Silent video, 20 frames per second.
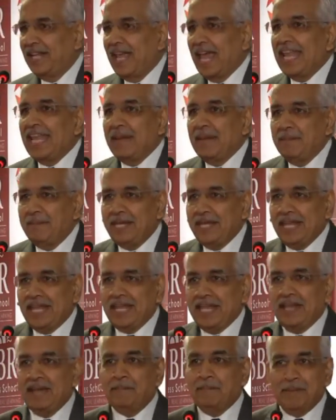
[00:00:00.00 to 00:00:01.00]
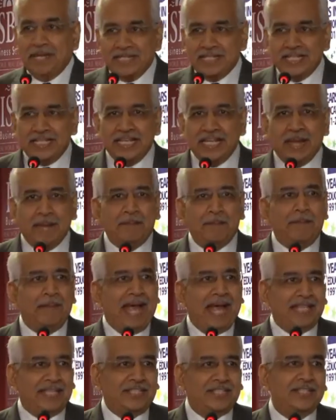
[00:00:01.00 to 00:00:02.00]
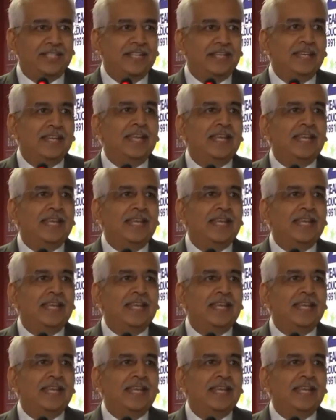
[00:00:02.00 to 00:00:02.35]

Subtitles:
an MBA PGDM batch